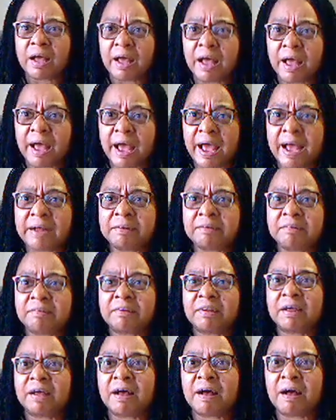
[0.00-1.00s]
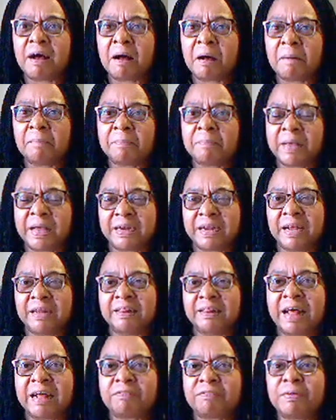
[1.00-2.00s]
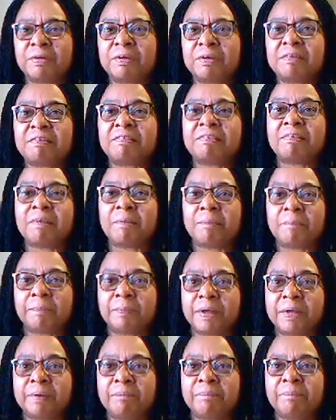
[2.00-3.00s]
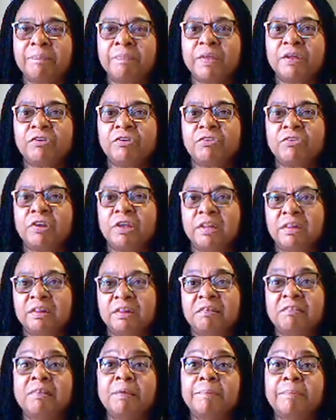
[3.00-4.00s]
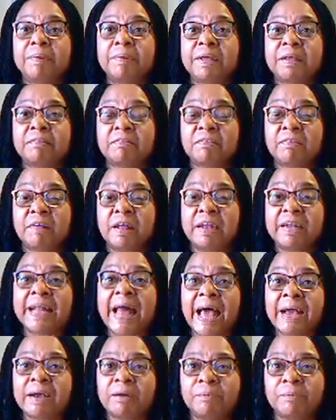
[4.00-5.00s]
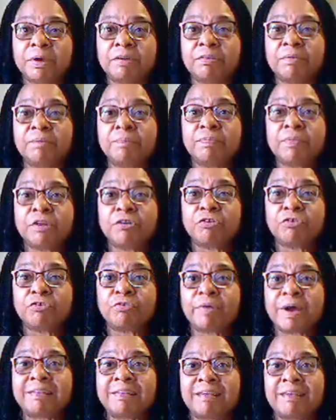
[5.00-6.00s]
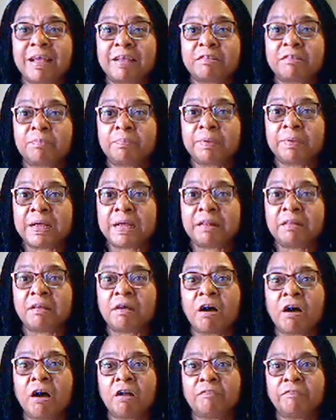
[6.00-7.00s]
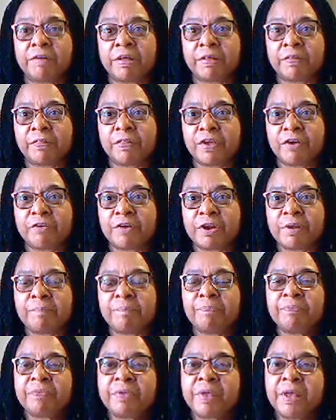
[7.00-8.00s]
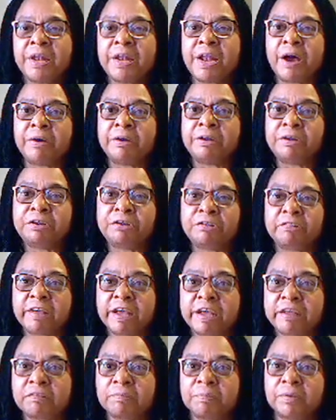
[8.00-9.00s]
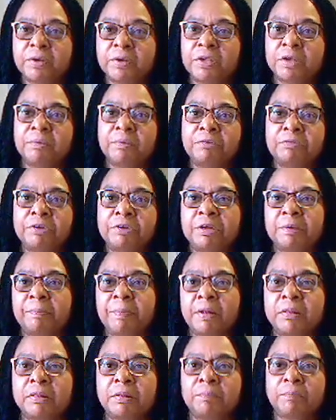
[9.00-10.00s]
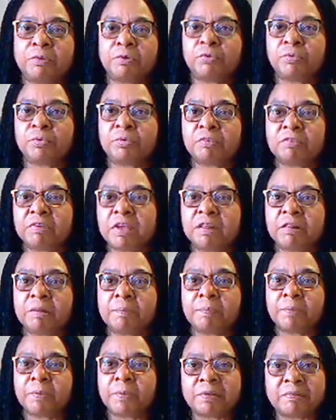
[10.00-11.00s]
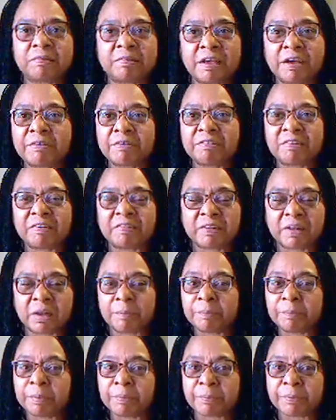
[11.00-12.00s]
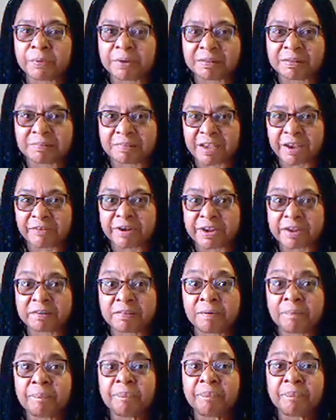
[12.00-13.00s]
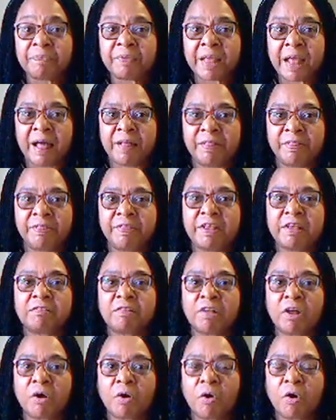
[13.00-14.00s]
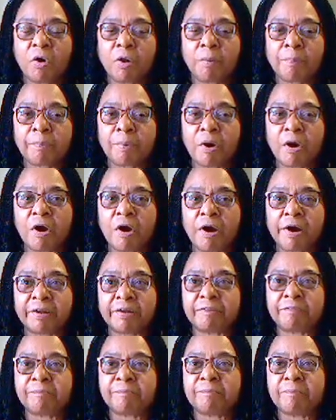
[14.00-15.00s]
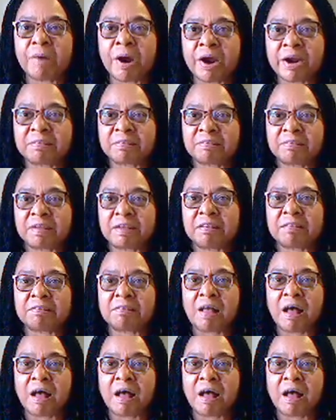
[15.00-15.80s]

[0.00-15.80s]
And that's very simply, in the simplest language, trying to explain the conflict theory. Now, in your textbook, you will read about the bourgeoisie, the proletariat, and the lumpen proletariat, and these are all part of Marx's